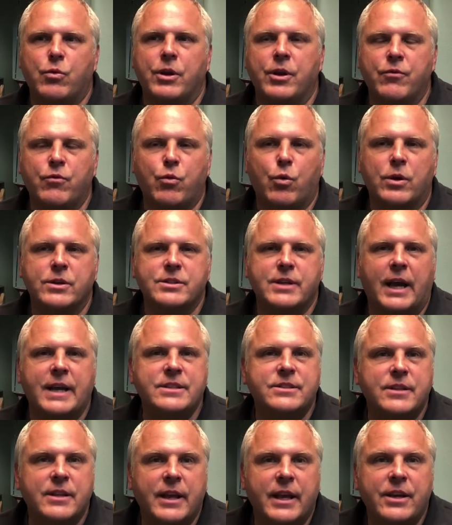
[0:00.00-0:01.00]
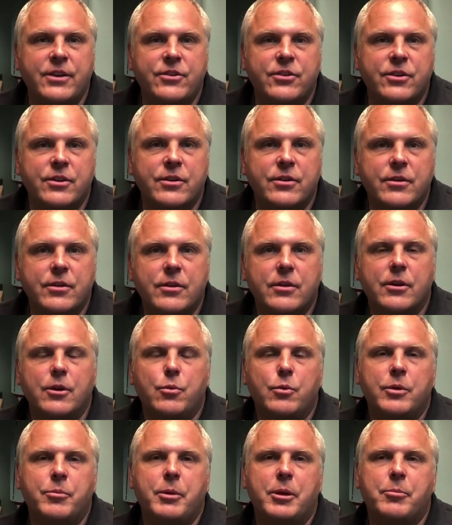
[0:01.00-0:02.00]
enforce isolation
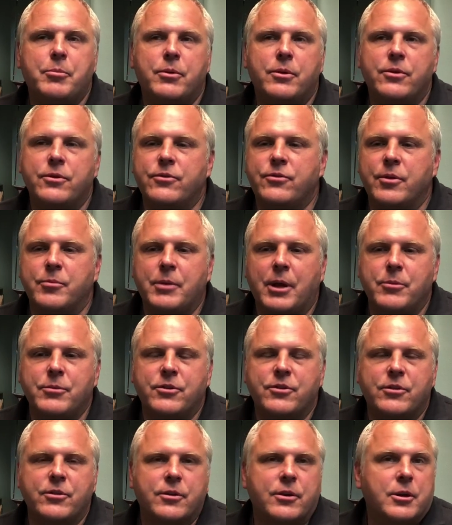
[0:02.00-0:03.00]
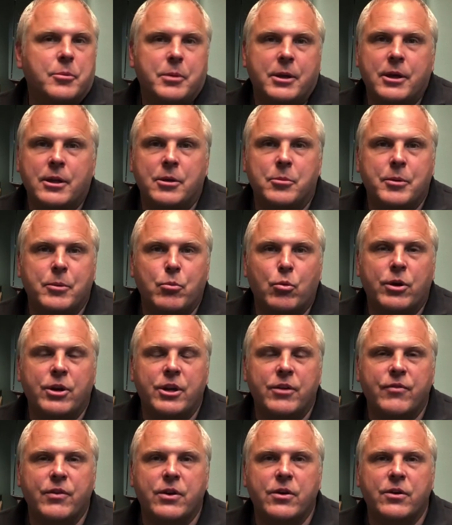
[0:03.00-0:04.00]
with people. Sometimes this is going to be a little bit more
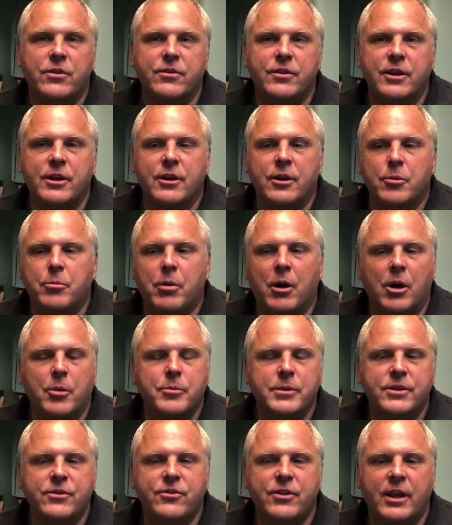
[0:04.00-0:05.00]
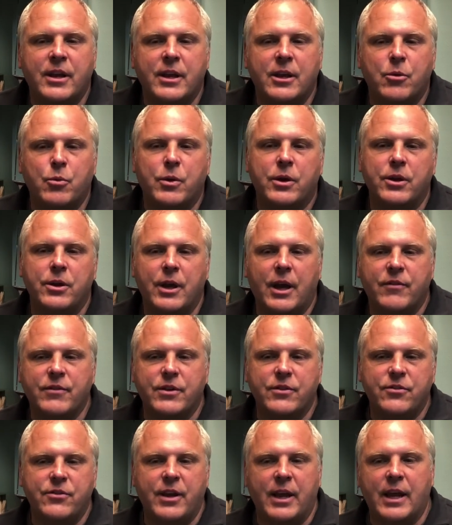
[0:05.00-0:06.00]
difficult in an apartment setting where you have to
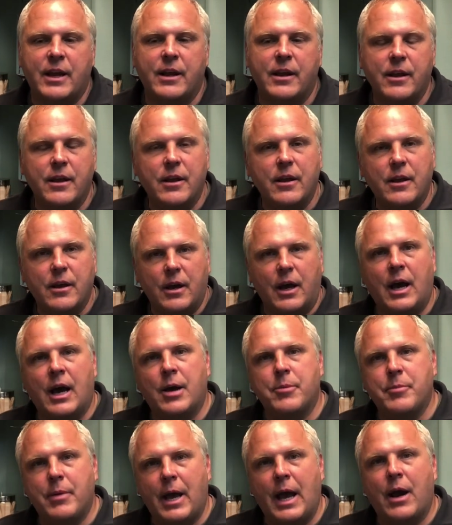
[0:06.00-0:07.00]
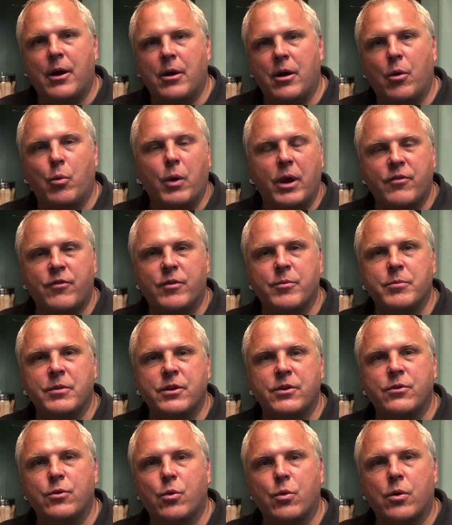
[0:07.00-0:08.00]
stand out, away from
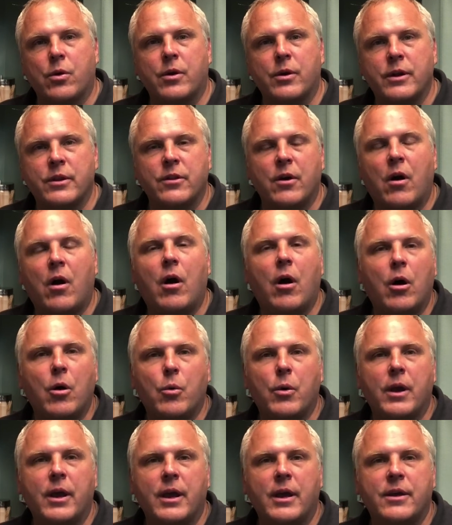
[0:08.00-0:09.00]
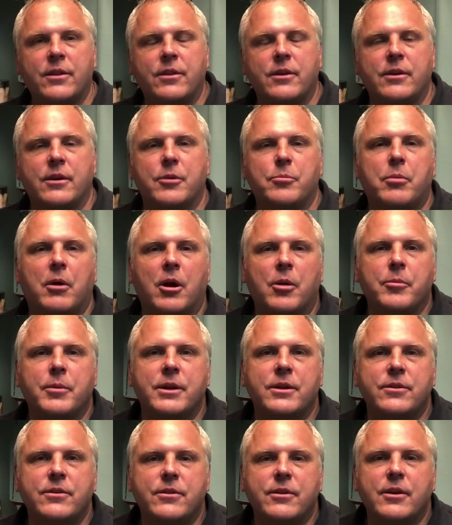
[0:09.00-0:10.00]
the door in the hallway at the
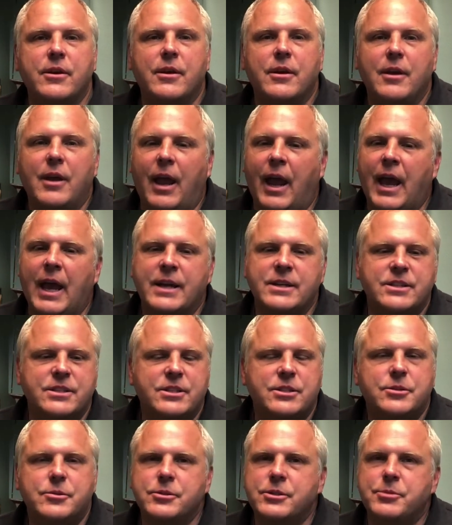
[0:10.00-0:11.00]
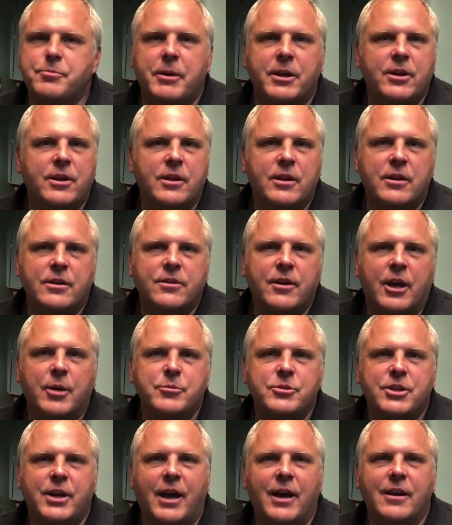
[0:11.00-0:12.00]
apartment and just spend a little time
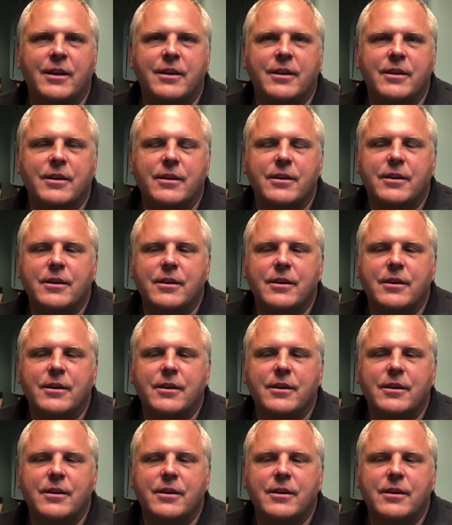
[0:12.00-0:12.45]
chatting.